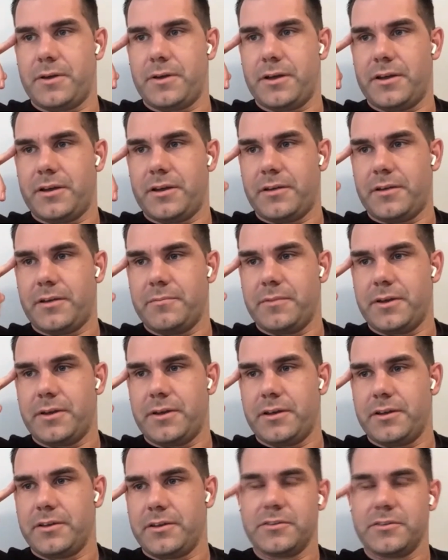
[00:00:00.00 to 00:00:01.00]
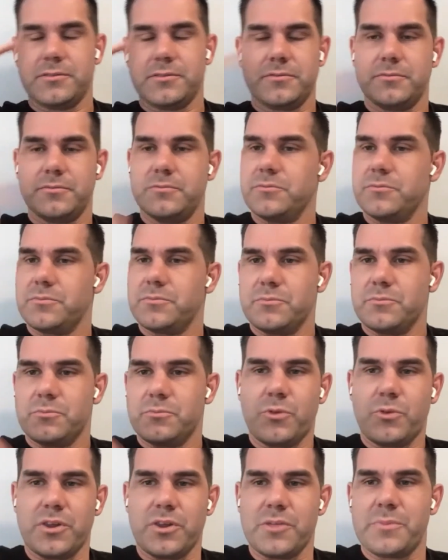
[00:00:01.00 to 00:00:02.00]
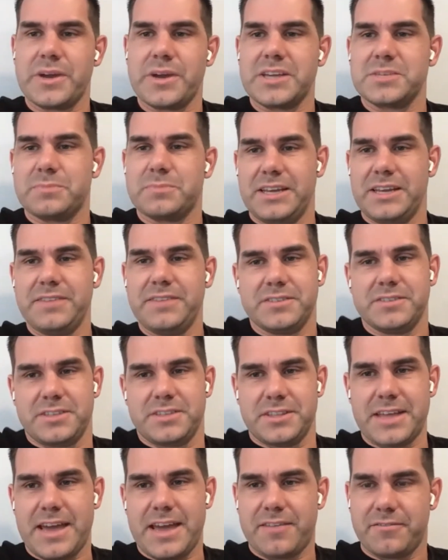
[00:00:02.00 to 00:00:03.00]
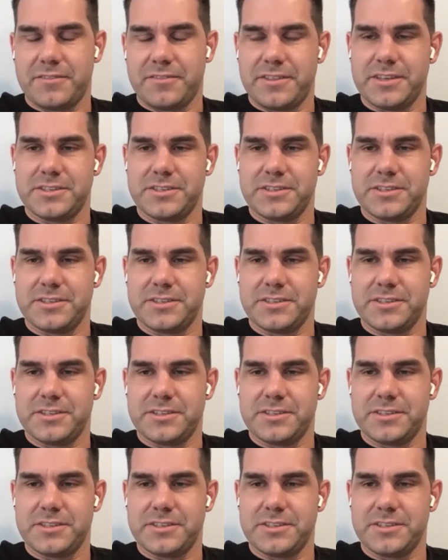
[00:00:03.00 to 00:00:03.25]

one of the biggest believers in that.